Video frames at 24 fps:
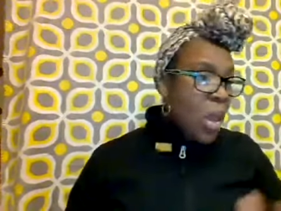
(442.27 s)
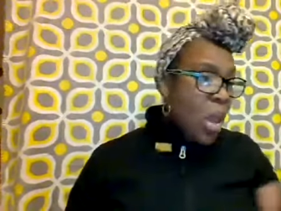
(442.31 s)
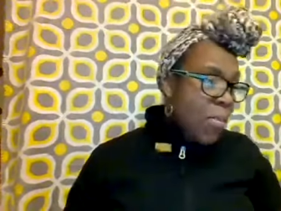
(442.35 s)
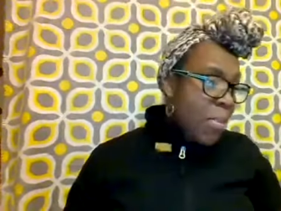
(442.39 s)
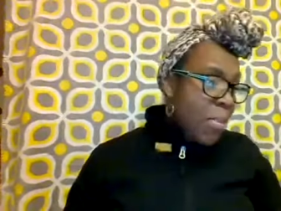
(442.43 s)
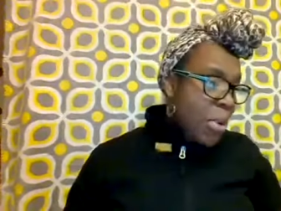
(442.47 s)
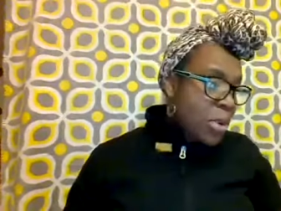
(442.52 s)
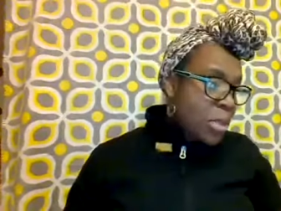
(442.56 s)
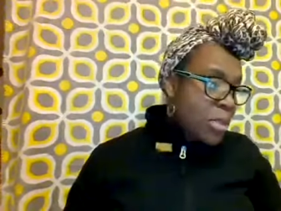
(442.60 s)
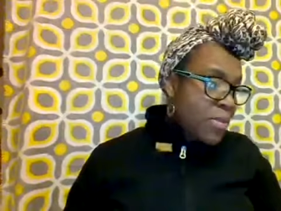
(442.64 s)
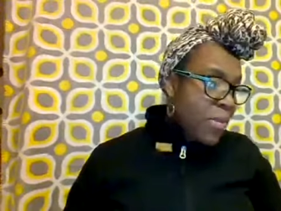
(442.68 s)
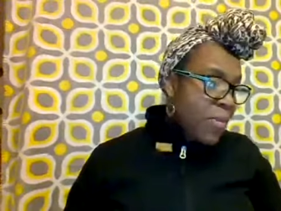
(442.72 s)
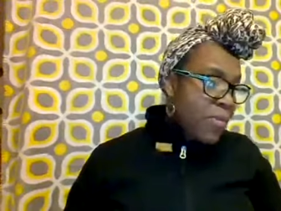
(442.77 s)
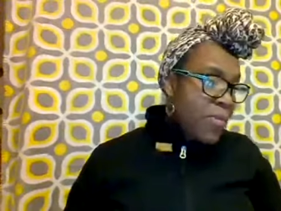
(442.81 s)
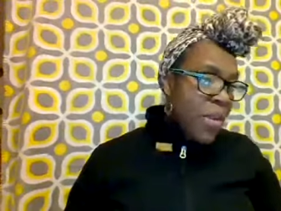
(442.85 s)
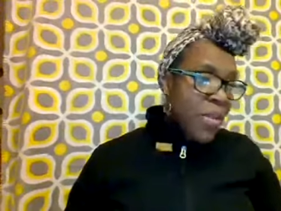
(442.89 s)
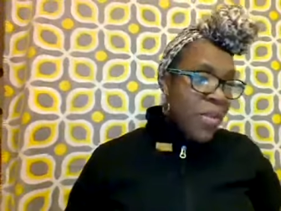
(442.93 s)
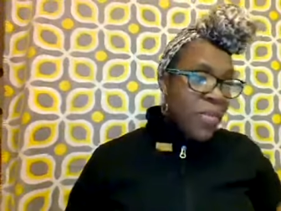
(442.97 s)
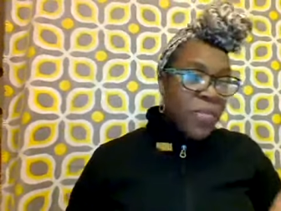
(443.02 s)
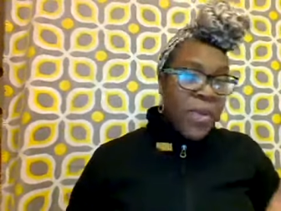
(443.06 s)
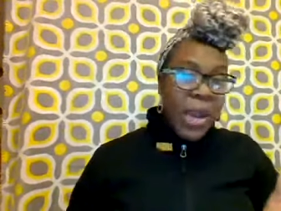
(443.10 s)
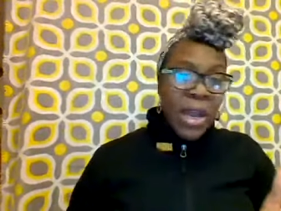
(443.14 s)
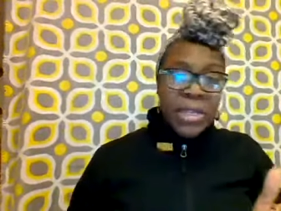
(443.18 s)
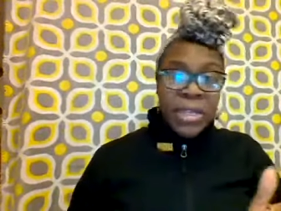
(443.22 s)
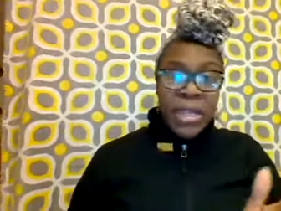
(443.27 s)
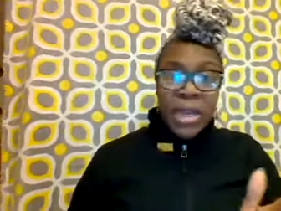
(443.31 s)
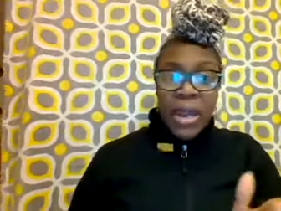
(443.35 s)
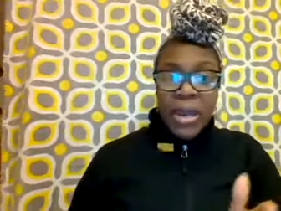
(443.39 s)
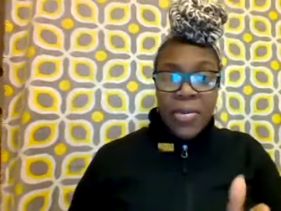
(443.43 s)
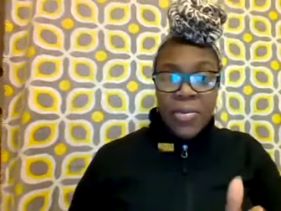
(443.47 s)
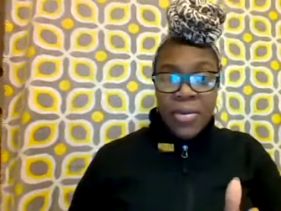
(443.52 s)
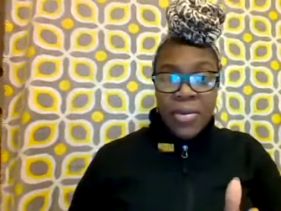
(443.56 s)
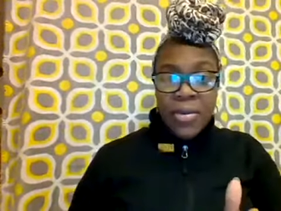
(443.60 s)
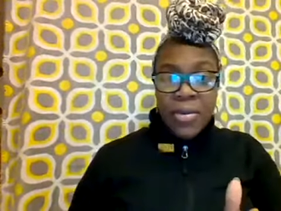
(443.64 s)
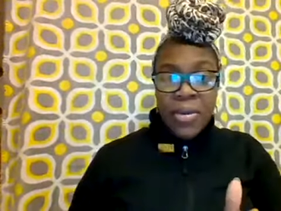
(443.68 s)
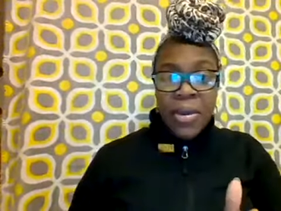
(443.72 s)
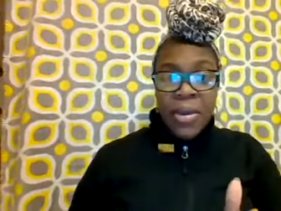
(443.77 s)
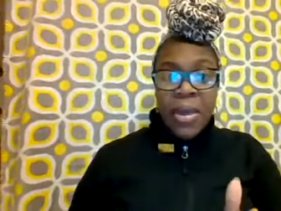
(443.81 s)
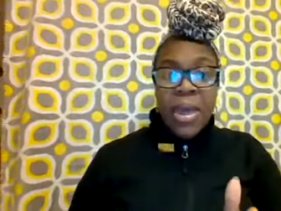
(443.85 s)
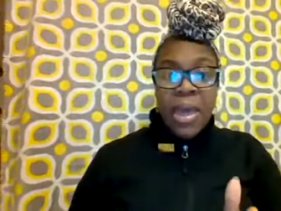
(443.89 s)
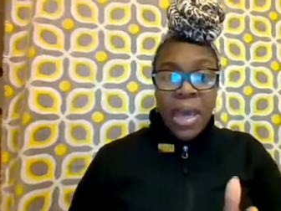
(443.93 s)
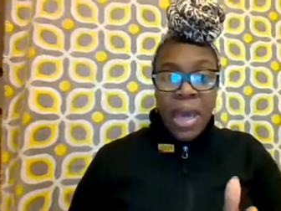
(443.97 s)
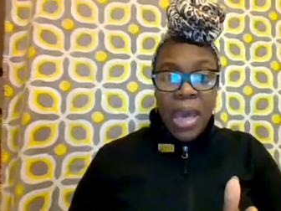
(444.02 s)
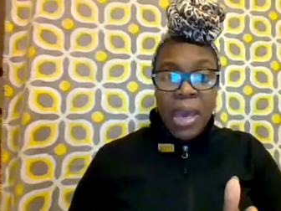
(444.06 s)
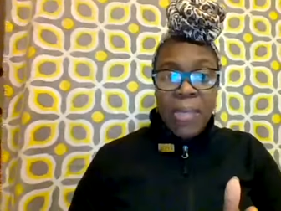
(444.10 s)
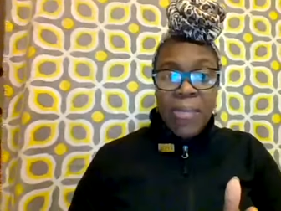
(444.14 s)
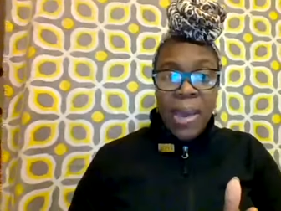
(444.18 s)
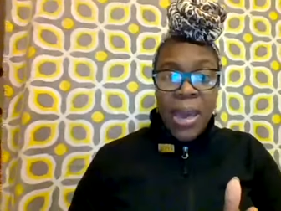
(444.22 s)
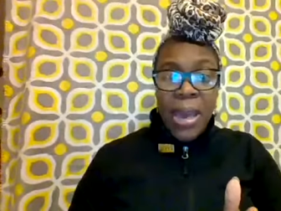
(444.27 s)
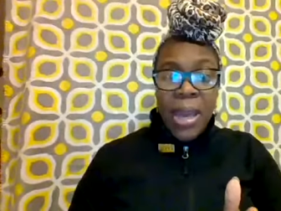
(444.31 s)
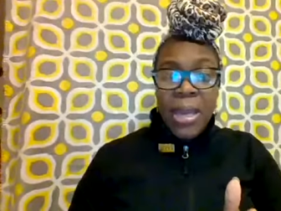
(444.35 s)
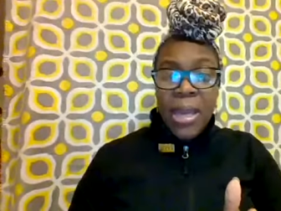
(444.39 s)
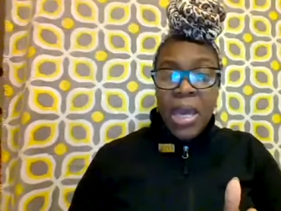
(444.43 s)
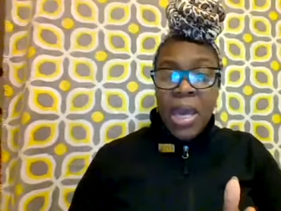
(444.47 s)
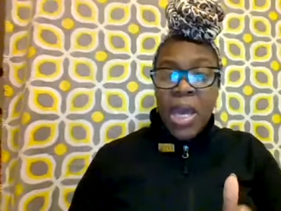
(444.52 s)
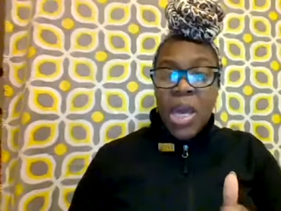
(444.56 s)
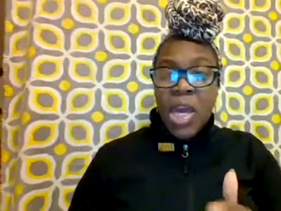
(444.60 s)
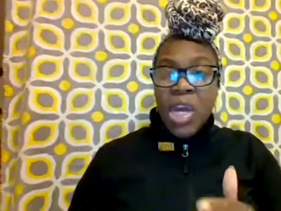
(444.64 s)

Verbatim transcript: birds of a feather flock together. Amen.